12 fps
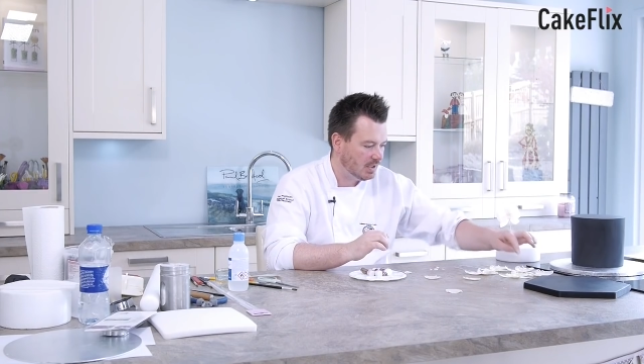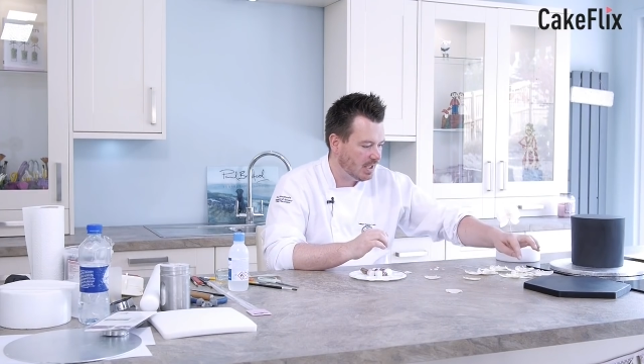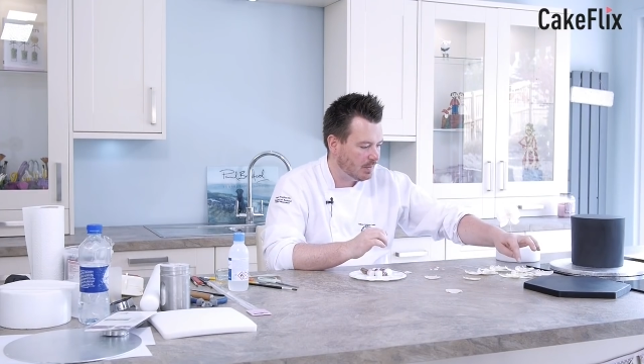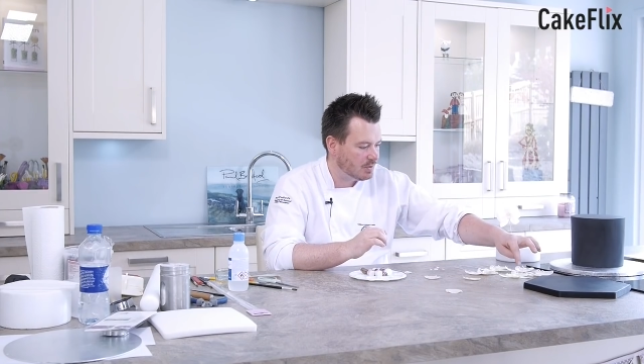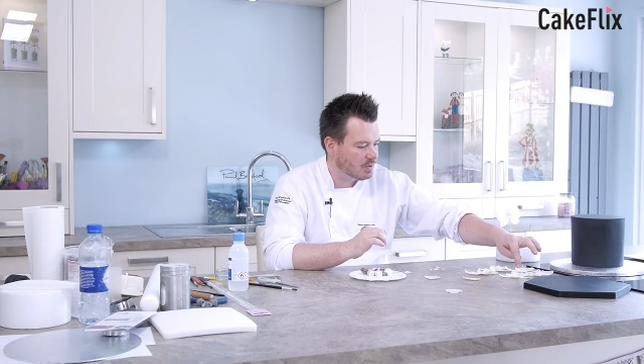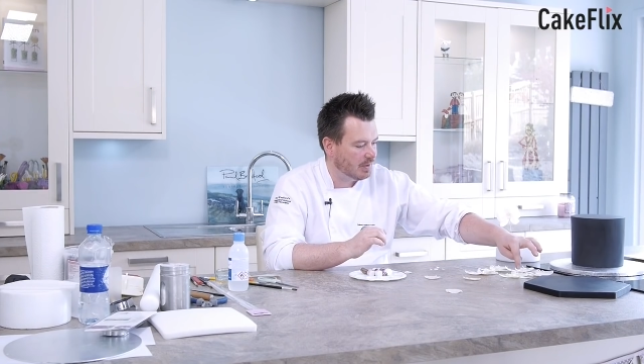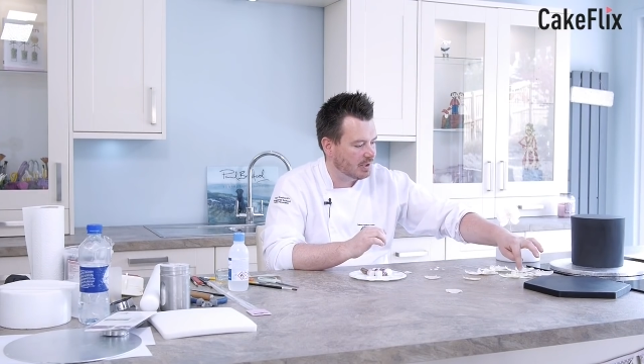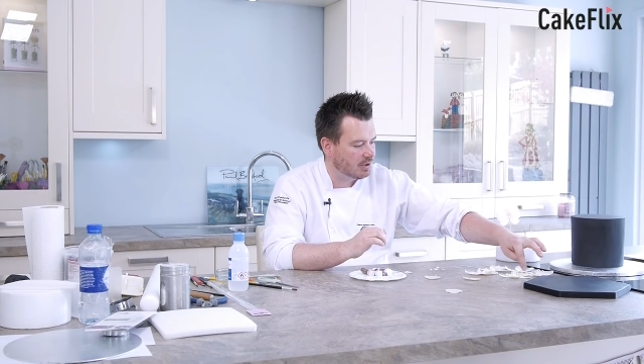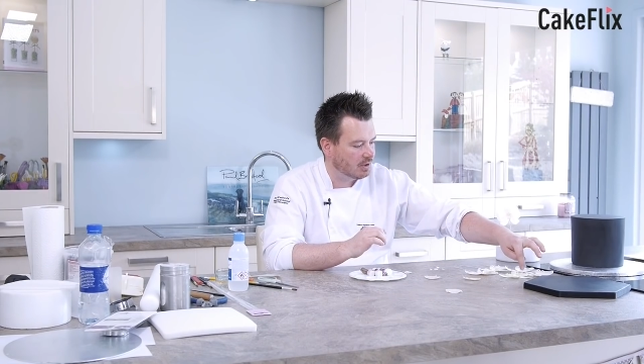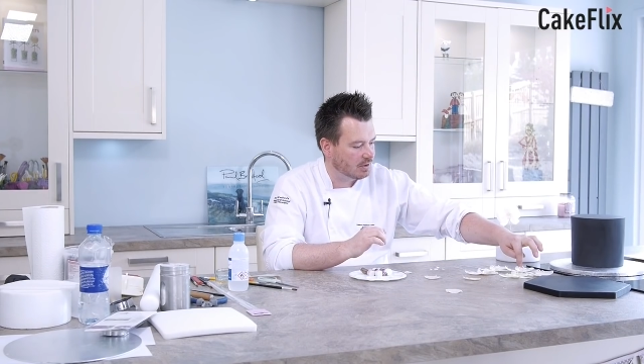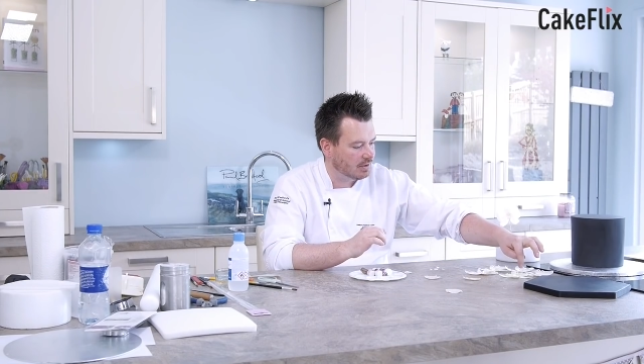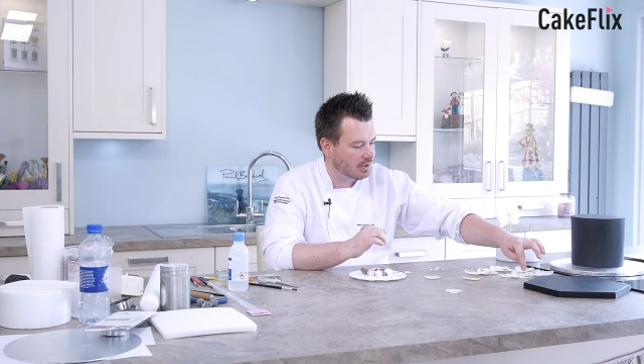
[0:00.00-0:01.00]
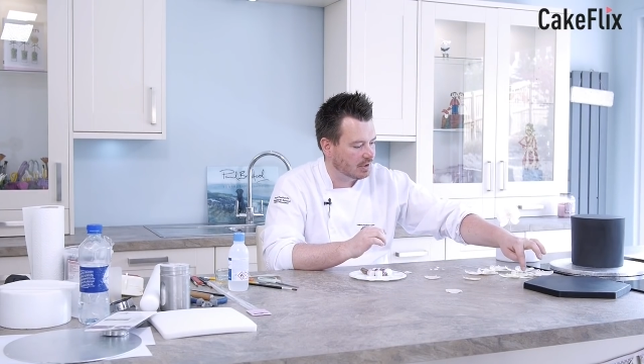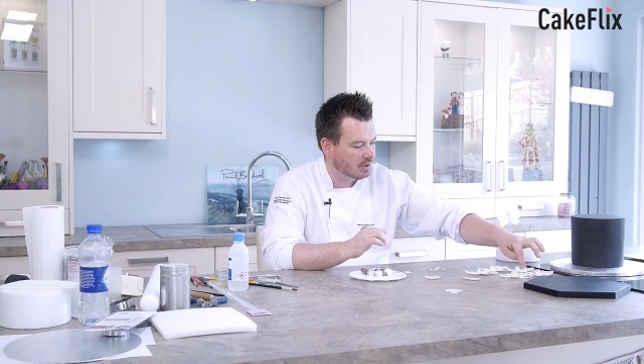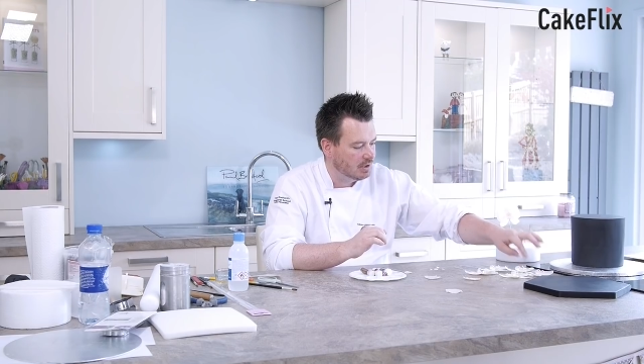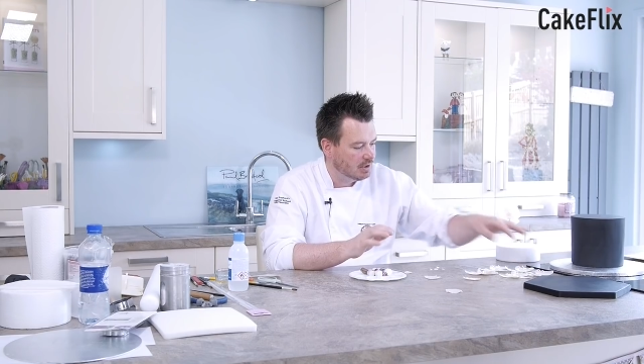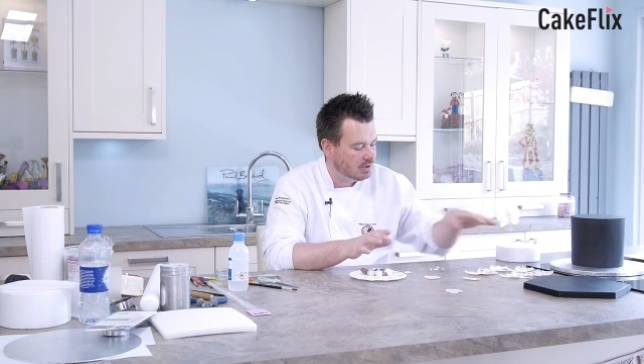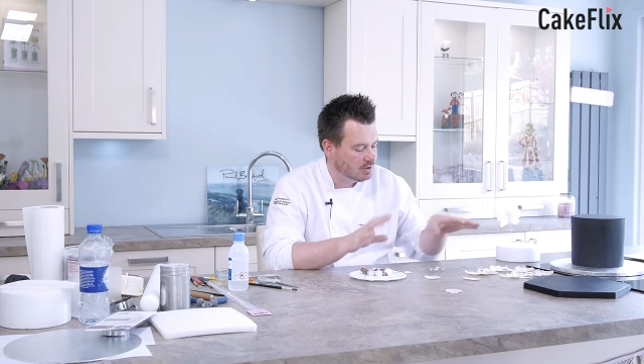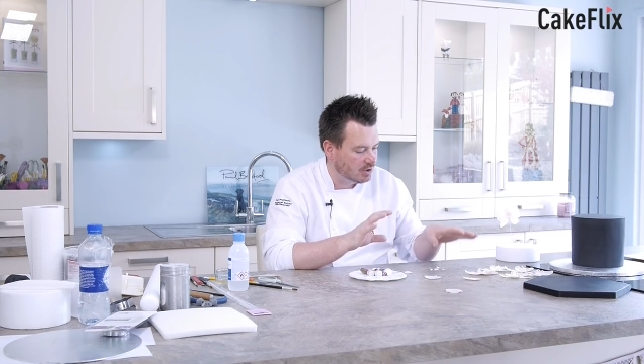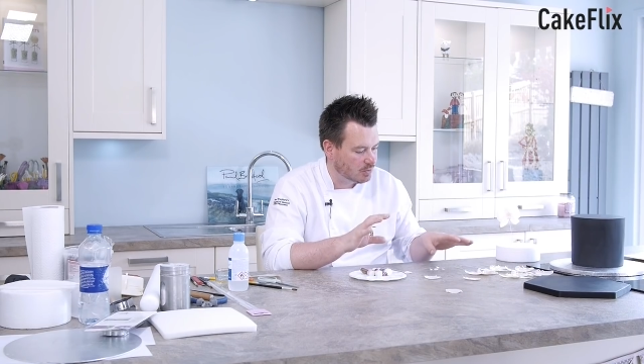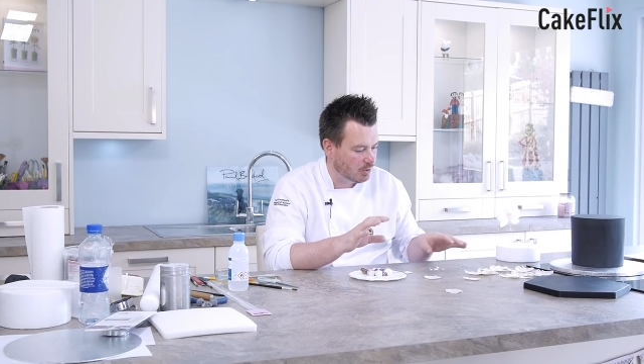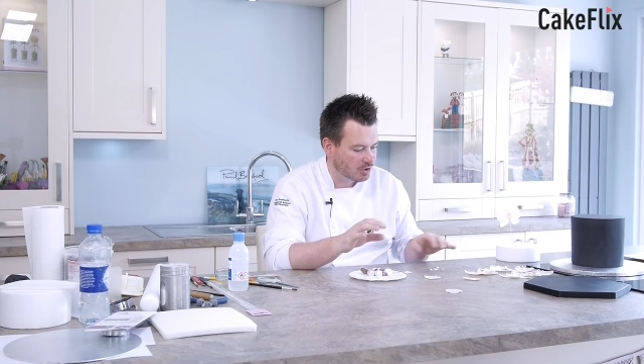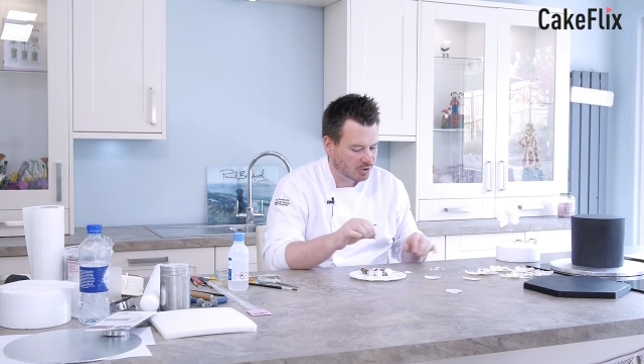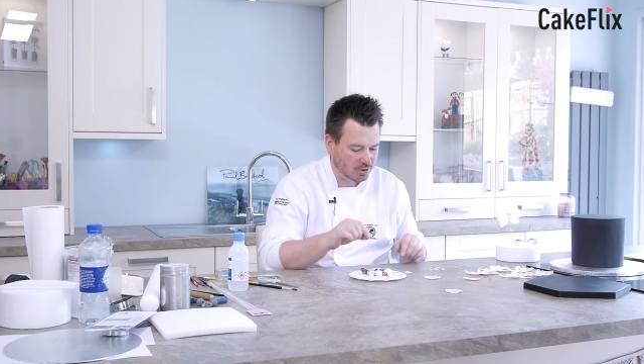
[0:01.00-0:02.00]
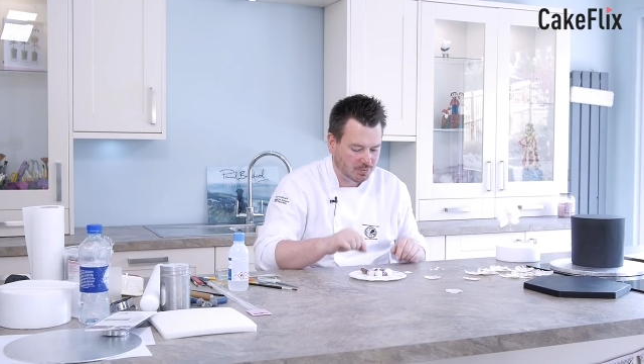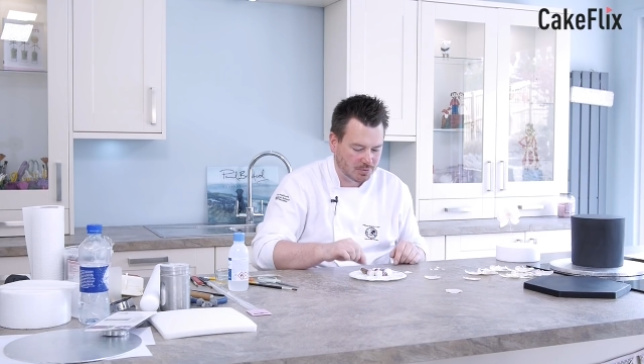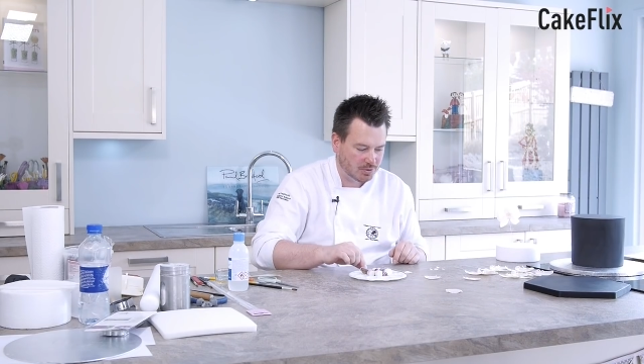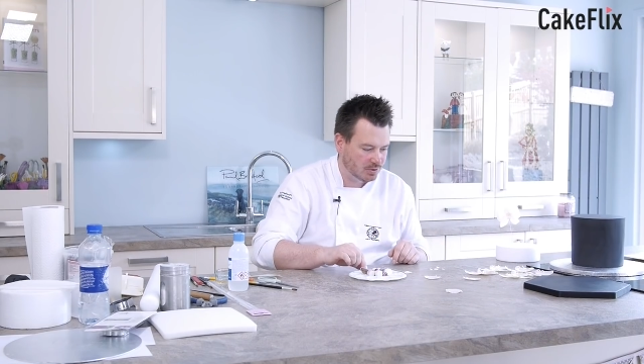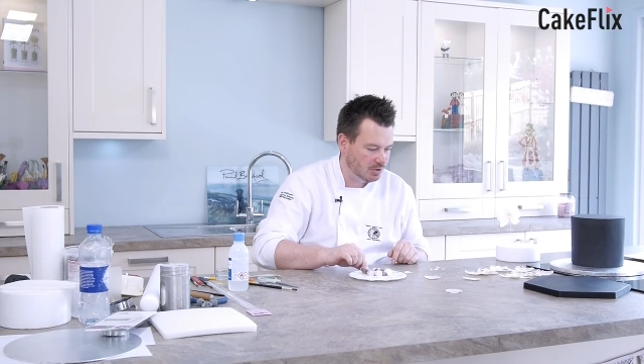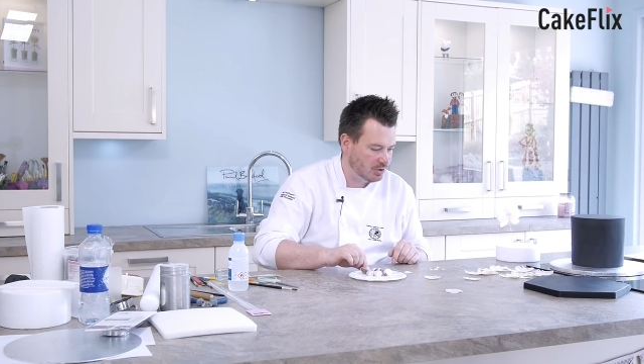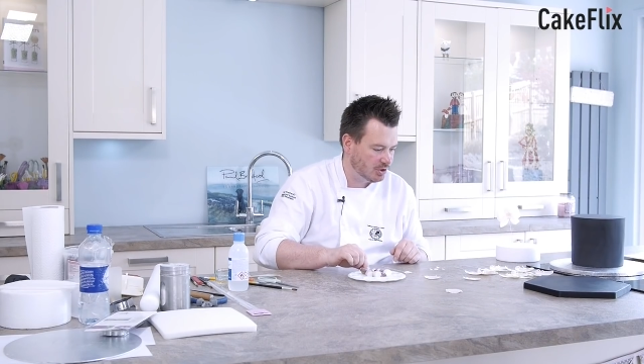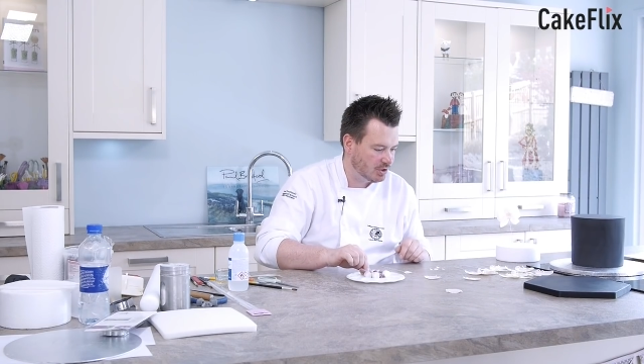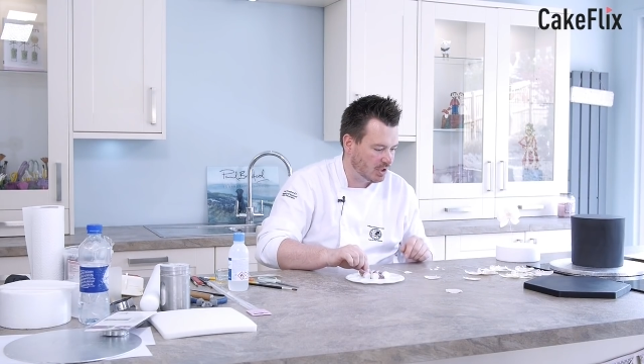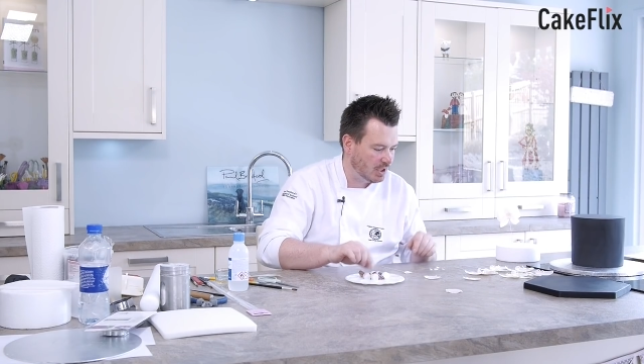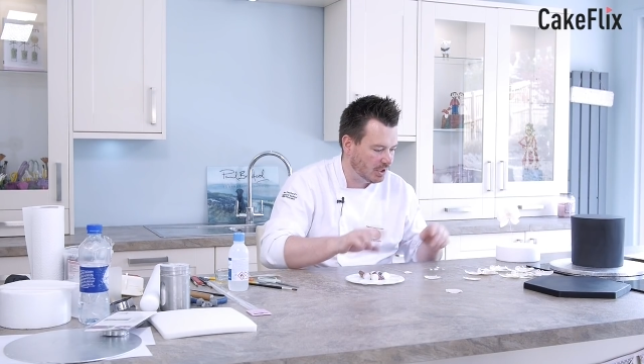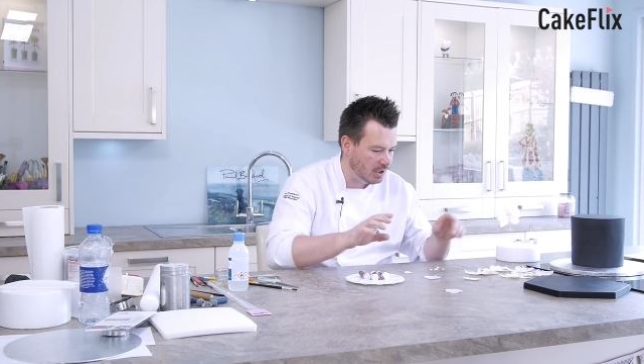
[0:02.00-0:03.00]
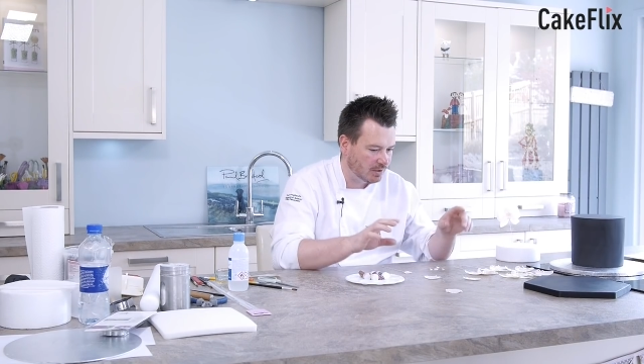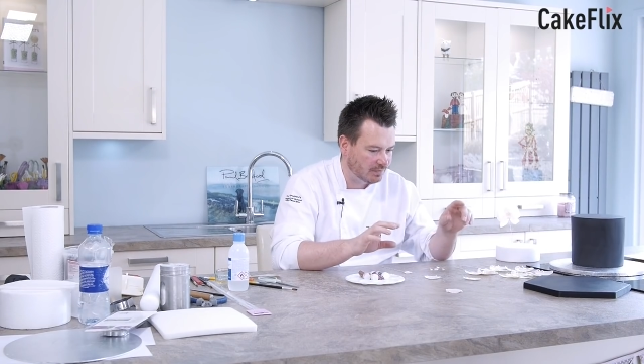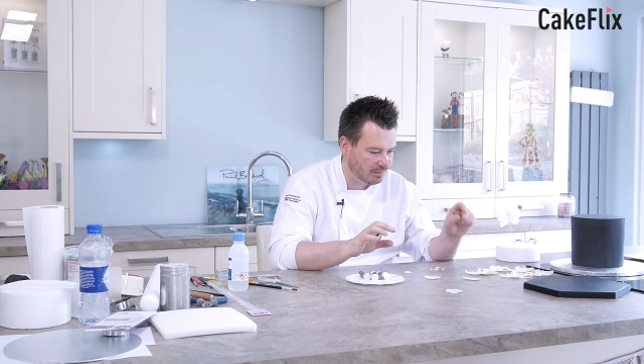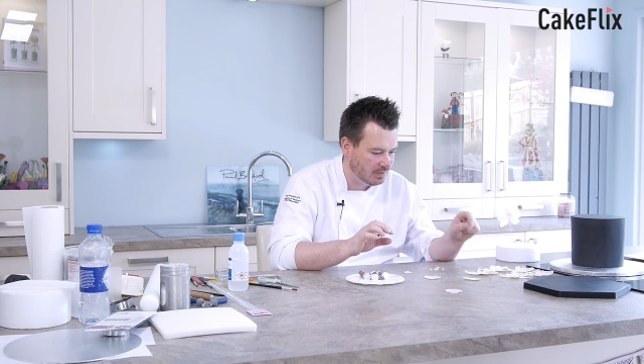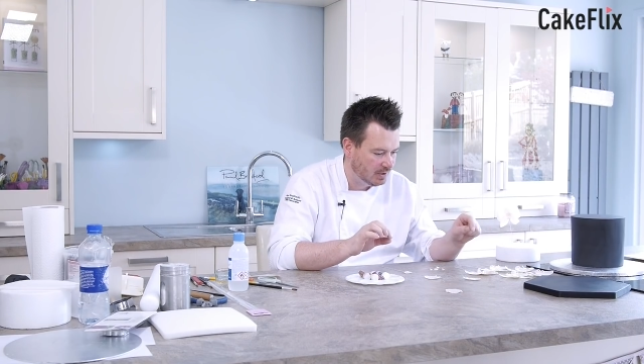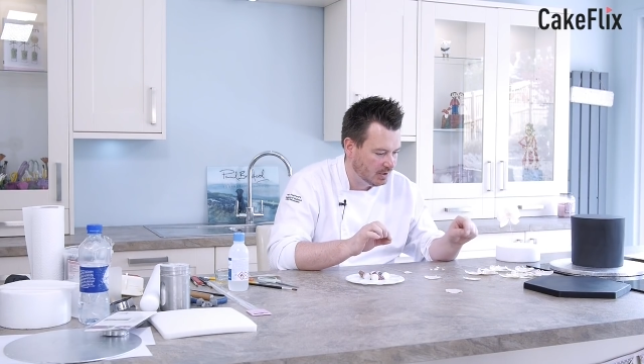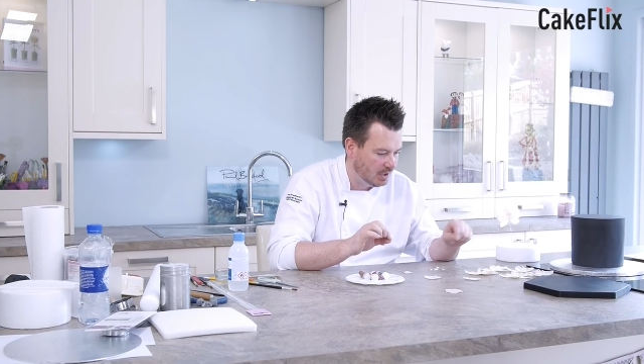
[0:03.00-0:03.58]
And that one's quite curly there. So just watch not put just enough